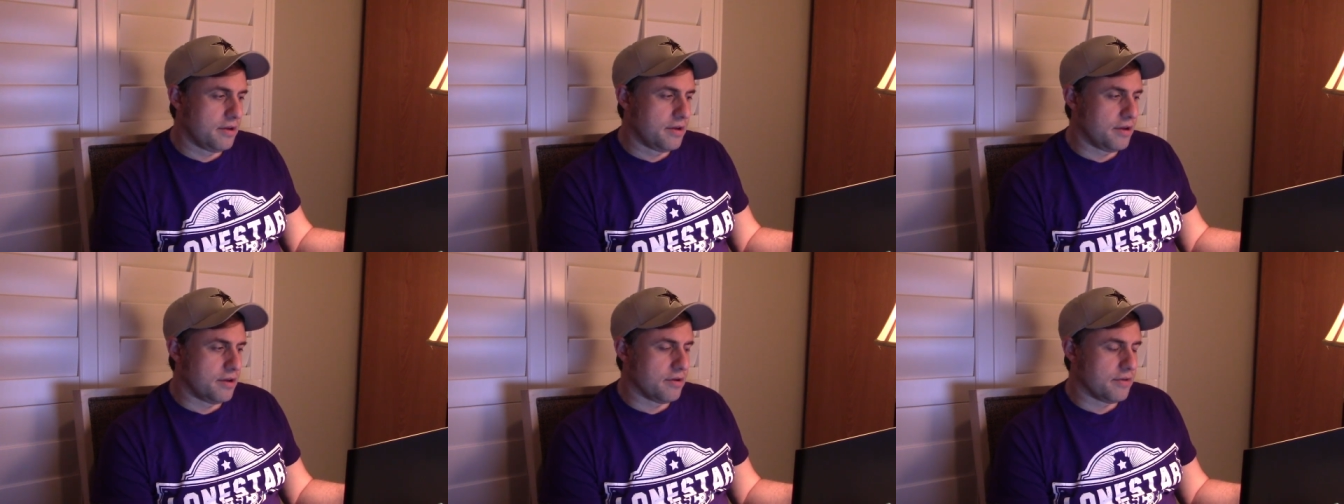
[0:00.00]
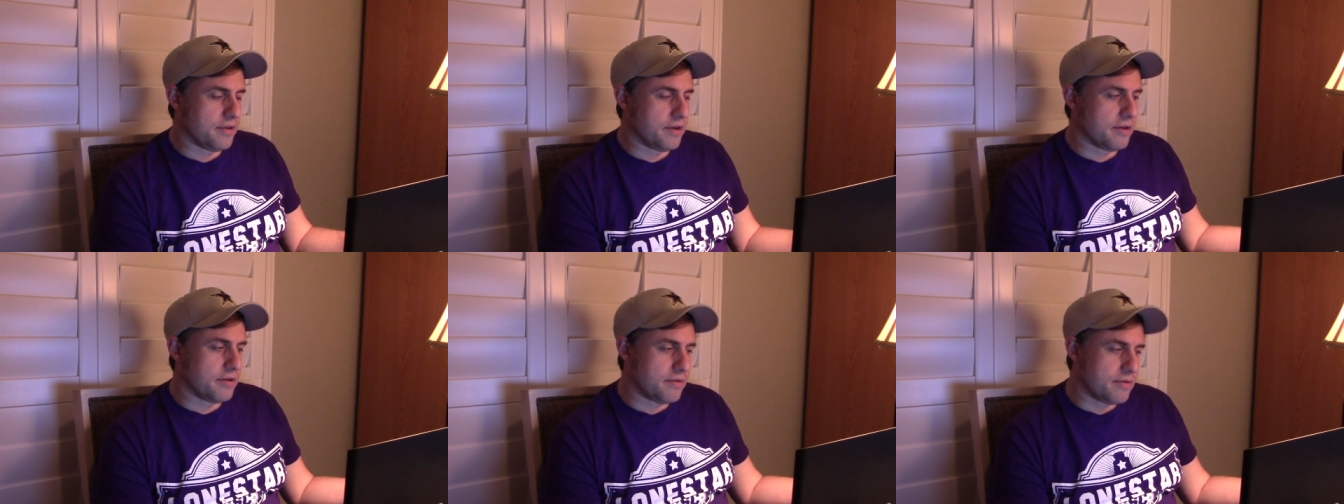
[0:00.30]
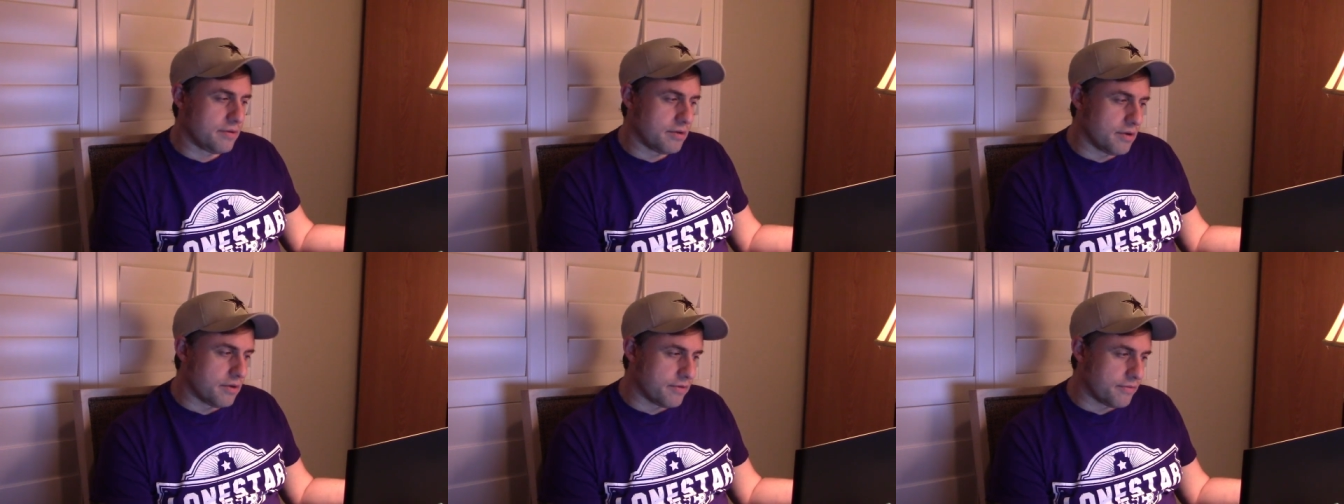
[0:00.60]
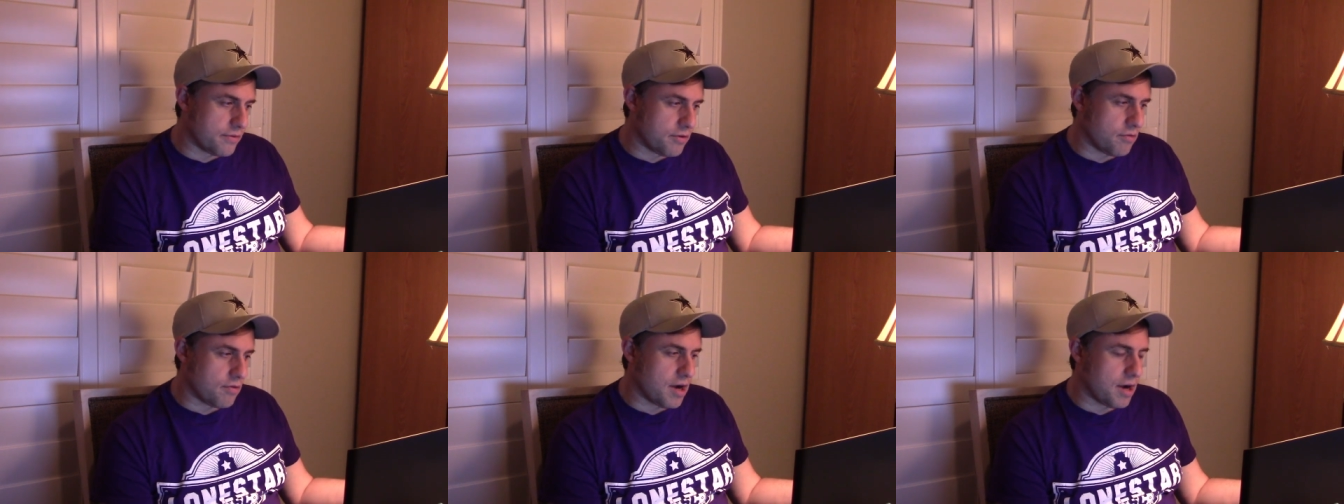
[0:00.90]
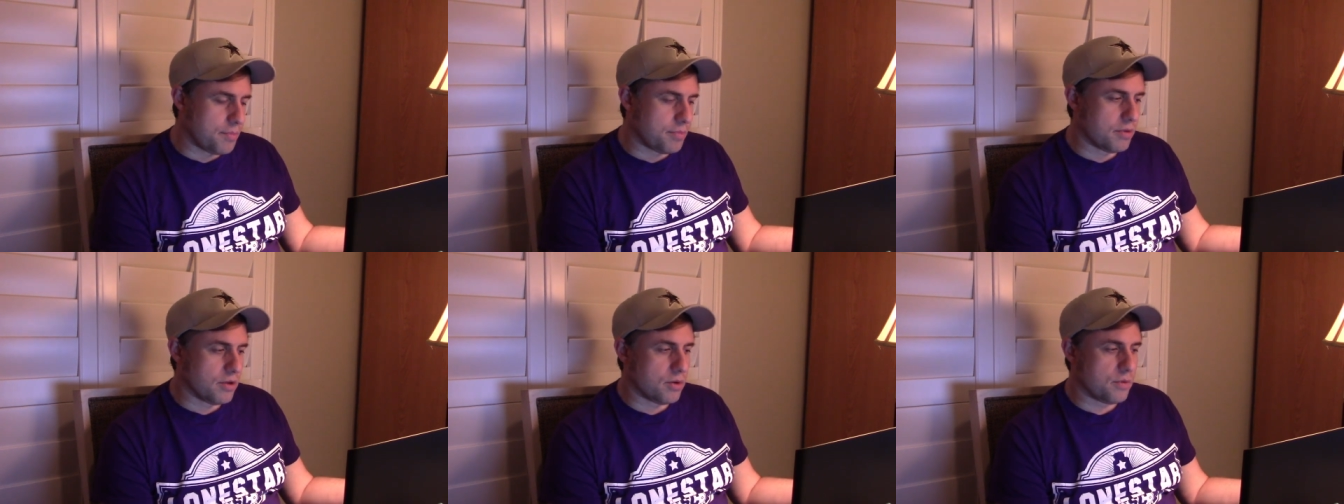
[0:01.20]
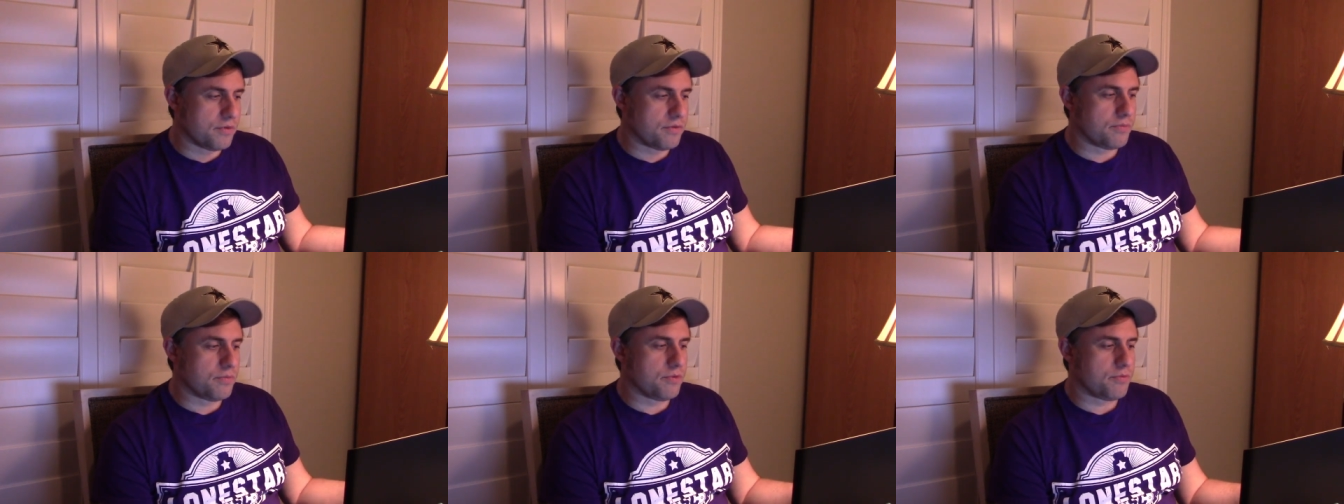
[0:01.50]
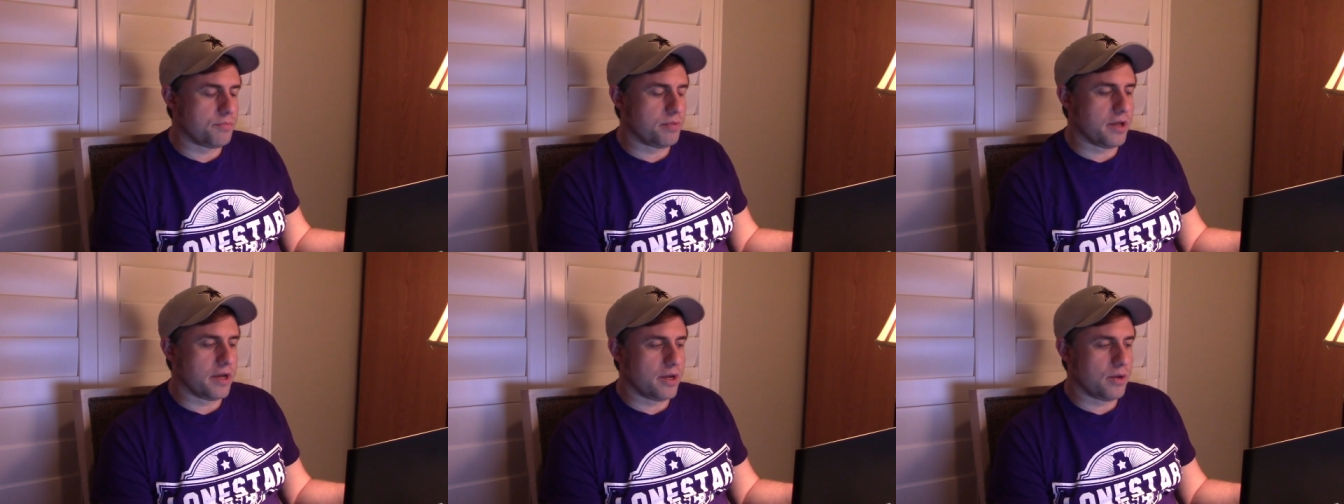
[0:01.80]
You know, that, you know, if Garoppolo
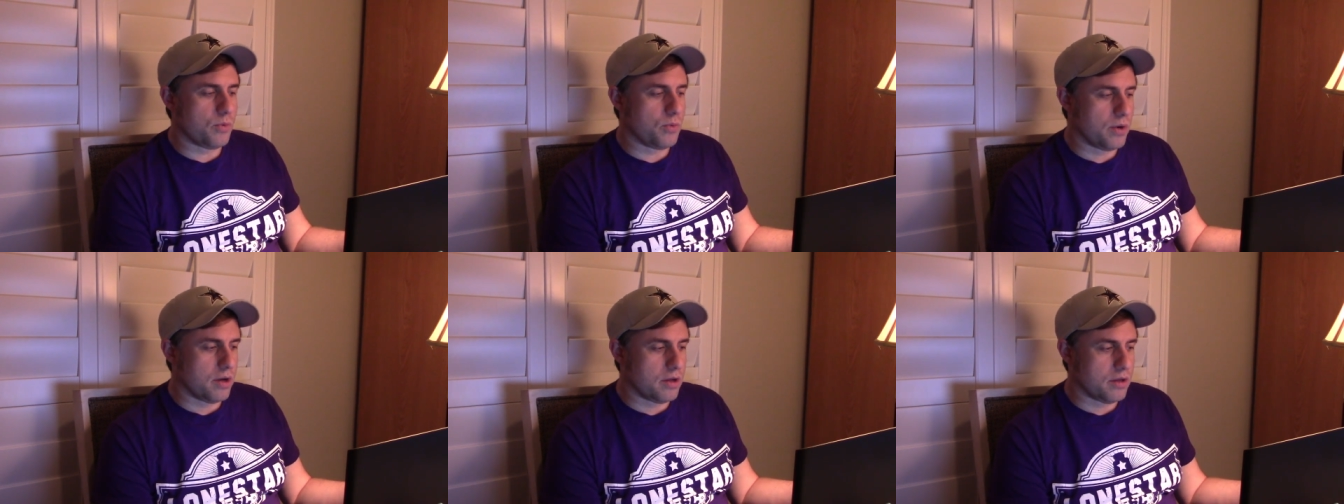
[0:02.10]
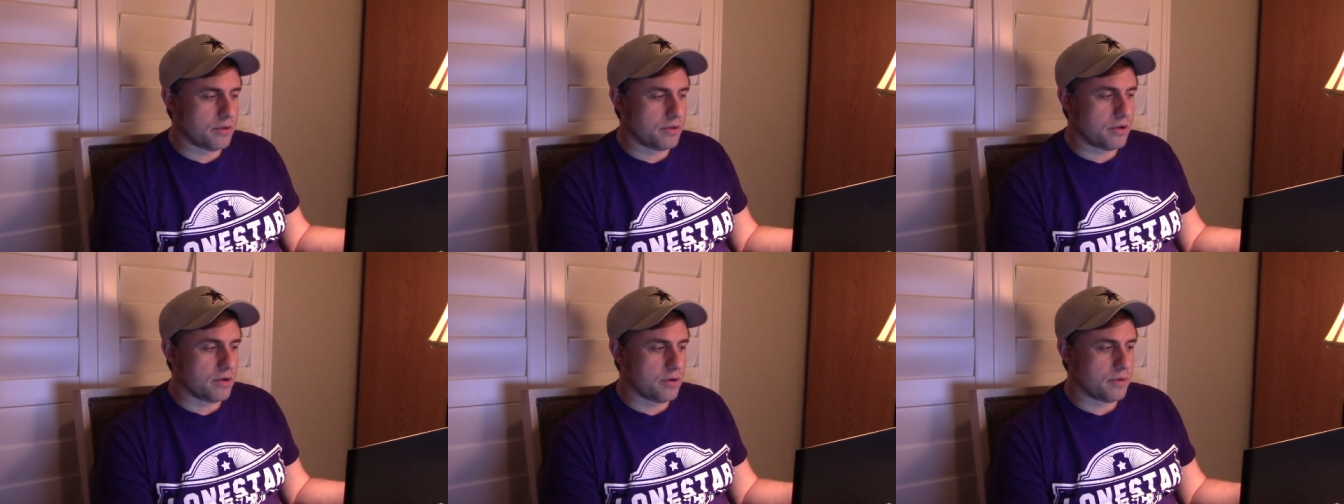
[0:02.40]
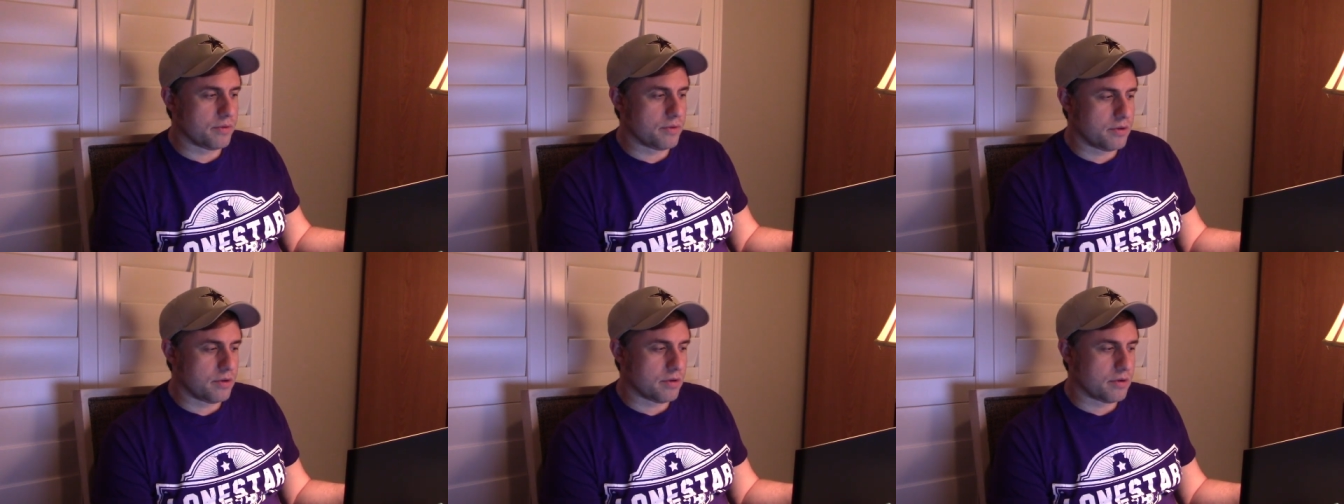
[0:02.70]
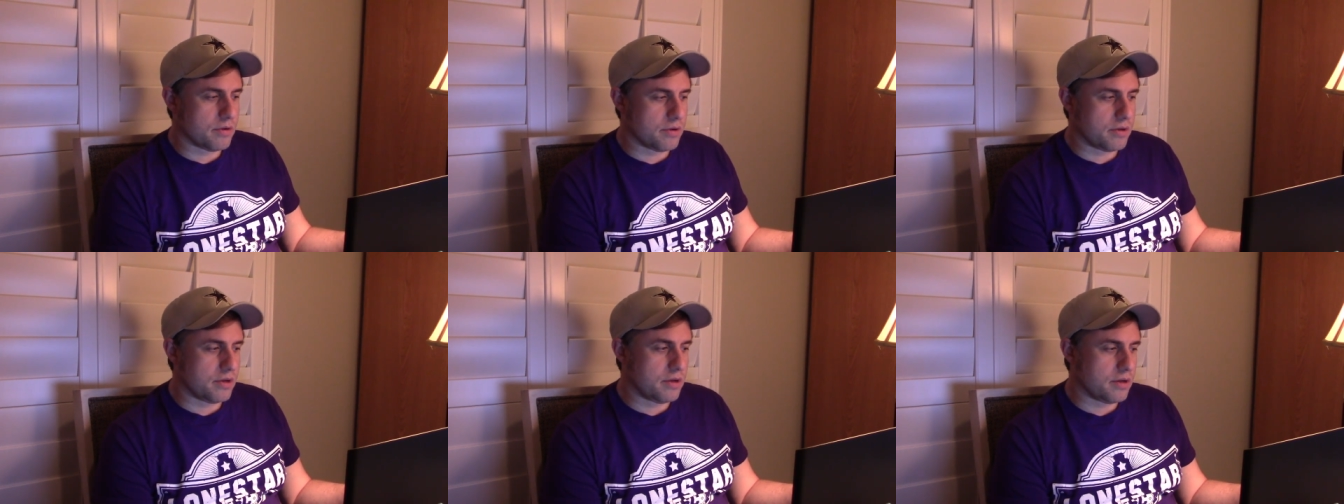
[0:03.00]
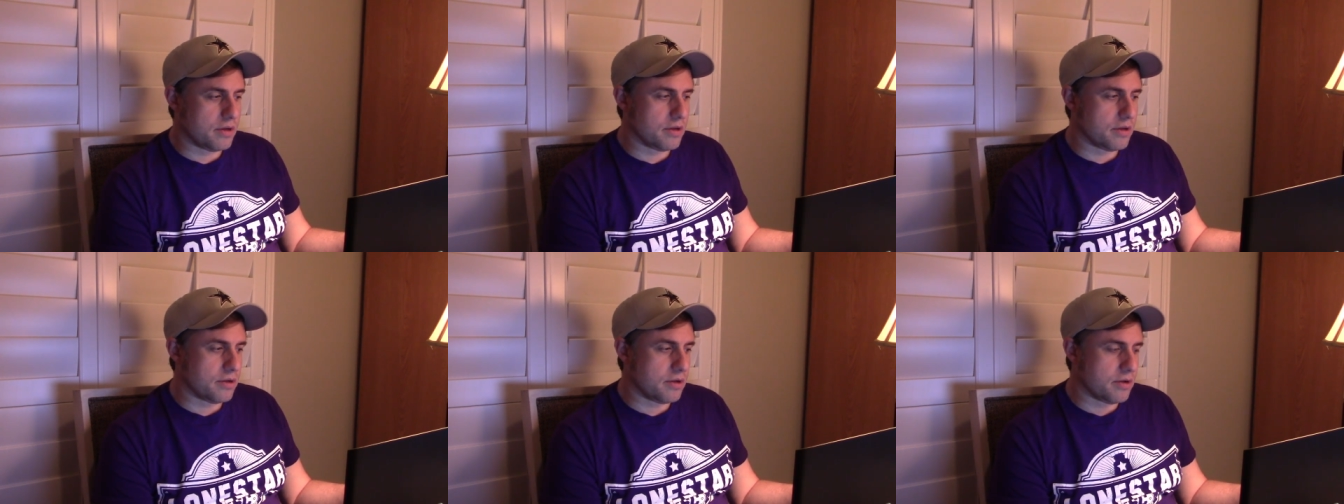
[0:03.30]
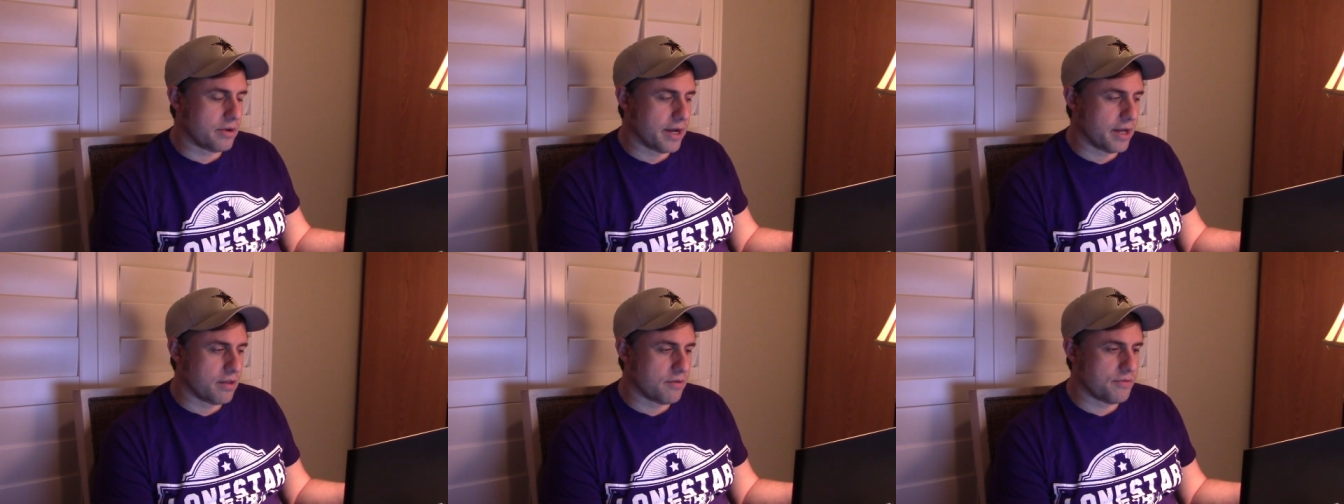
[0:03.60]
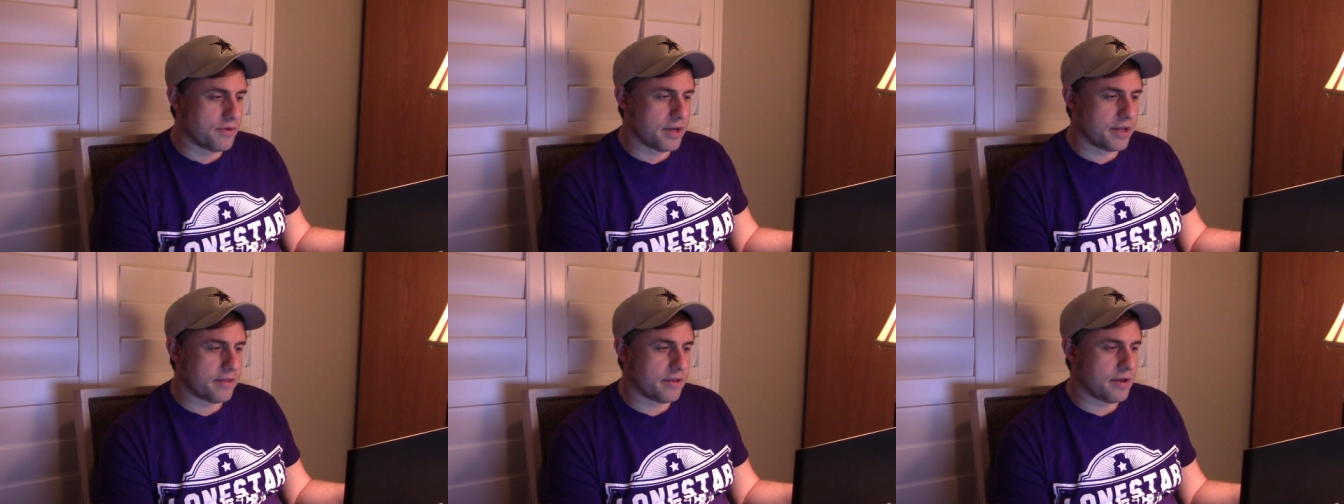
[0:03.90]
was playing well, you know, he can, you know,
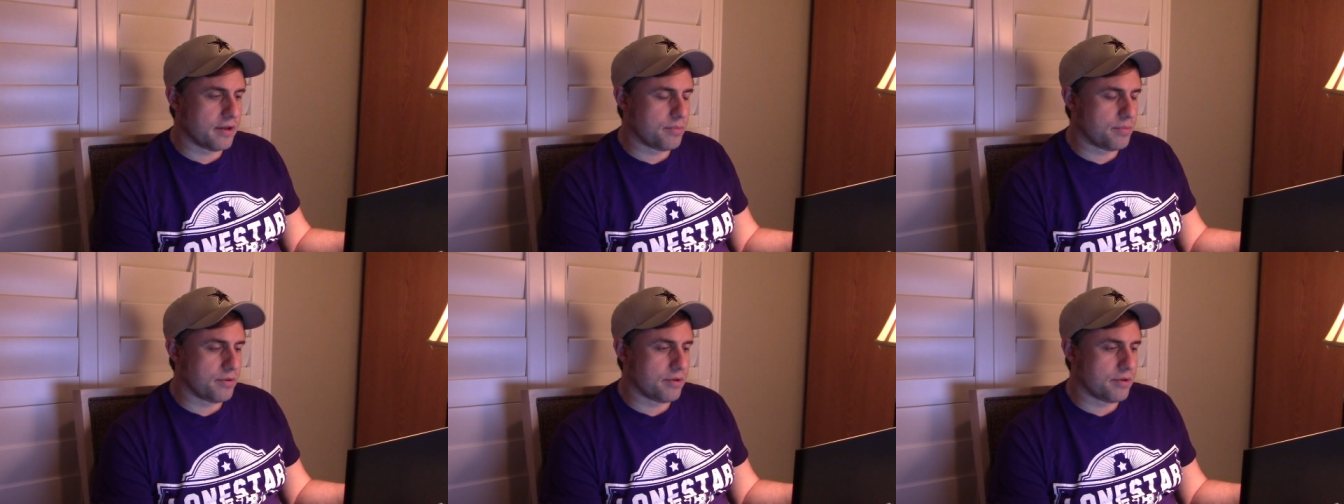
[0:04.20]
elevate that.